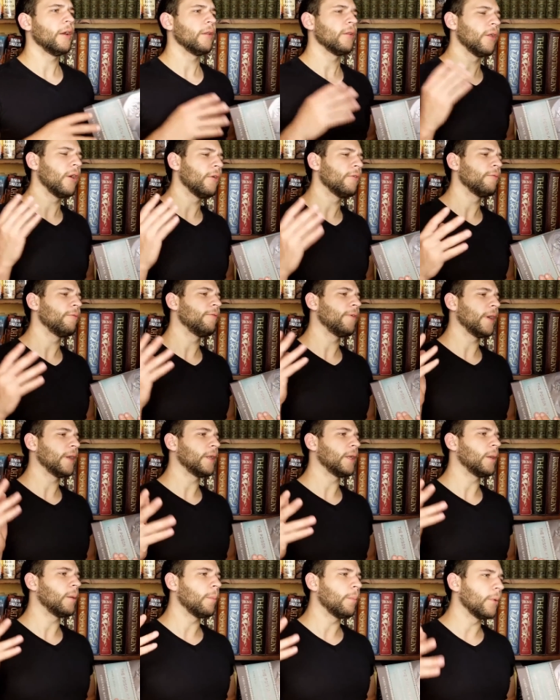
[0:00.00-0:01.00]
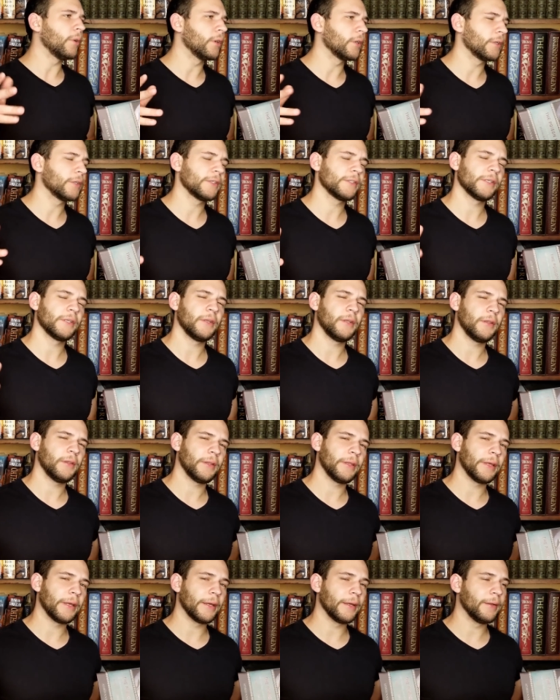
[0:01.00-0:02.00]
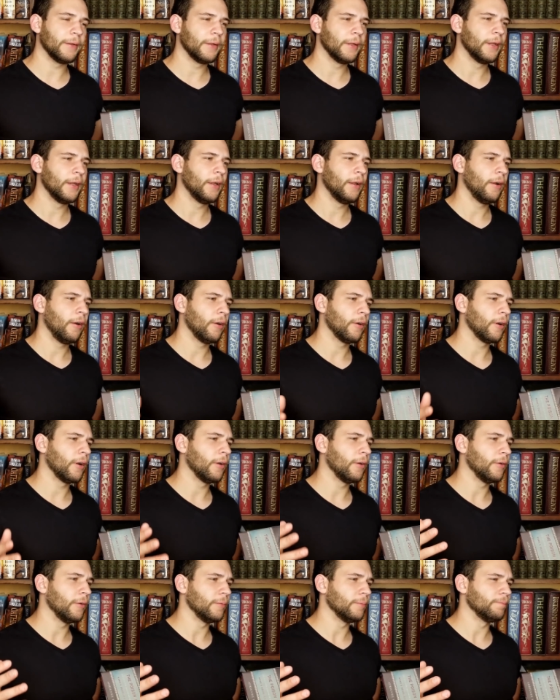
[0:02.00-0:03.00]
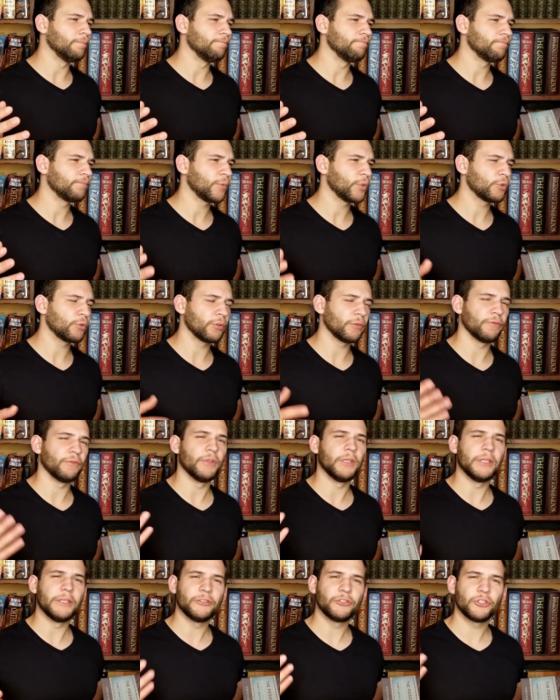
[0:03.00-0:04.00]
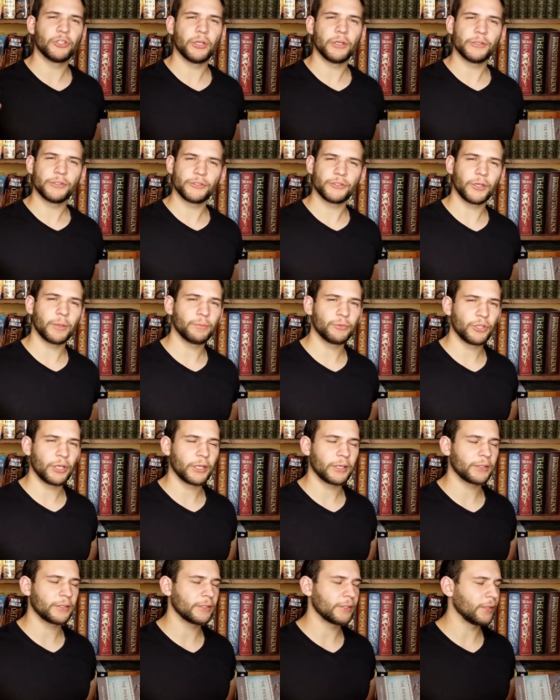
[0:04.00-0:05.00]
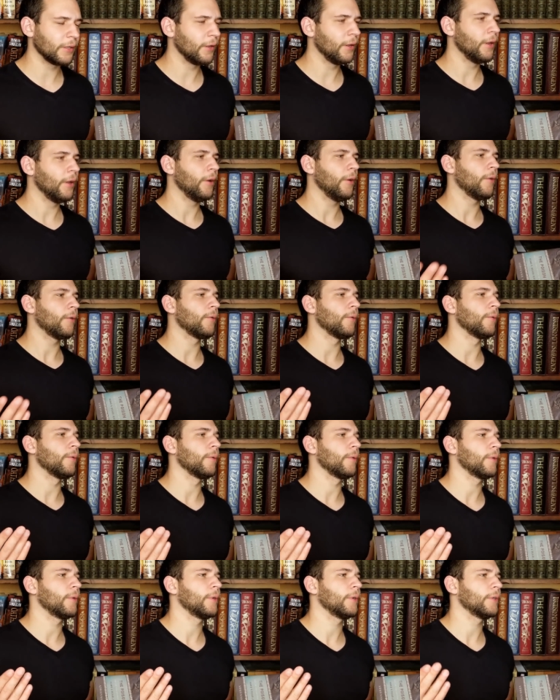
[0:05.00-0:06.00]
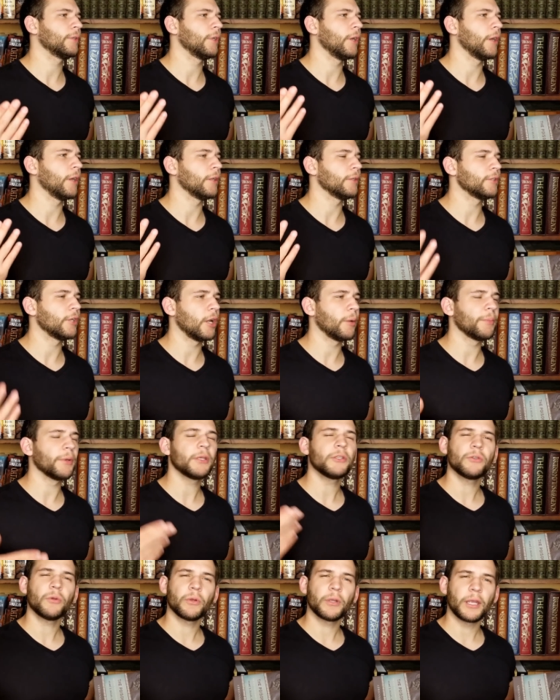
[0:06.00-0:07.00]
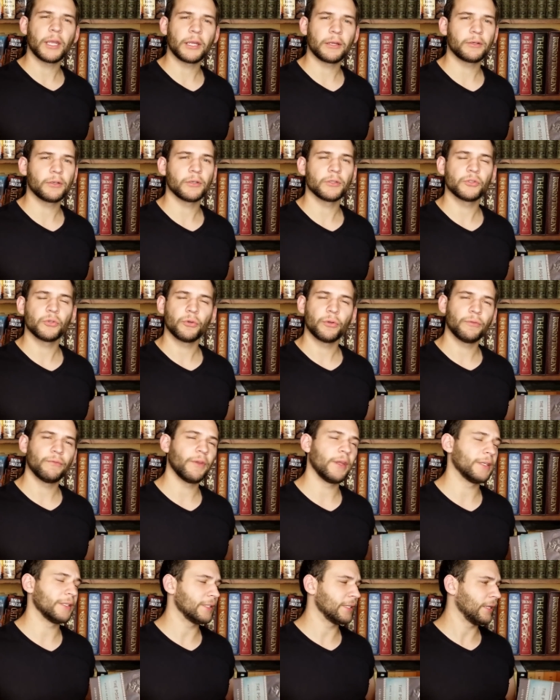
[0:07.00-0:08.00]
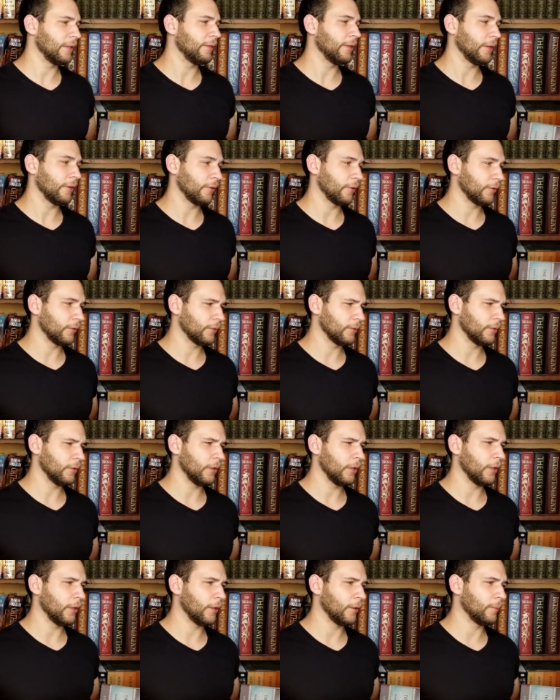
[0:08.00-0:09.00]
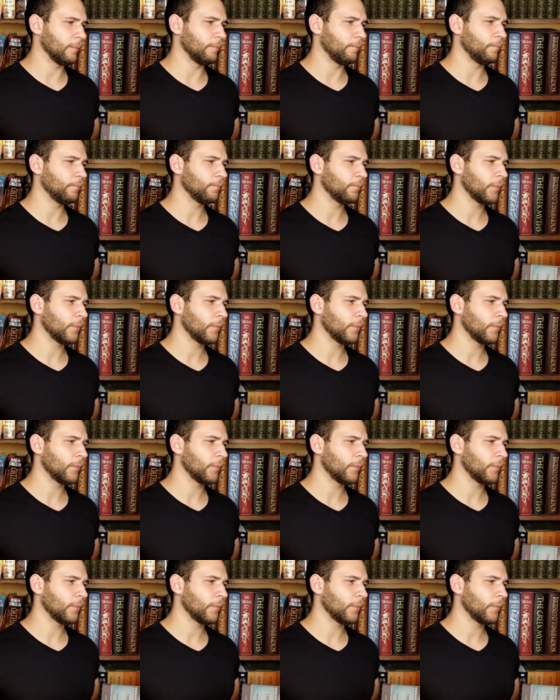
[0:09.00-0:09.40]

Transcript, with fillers: Love finding books that are on sort of niche subjects or uh, topics or characters or events that are um,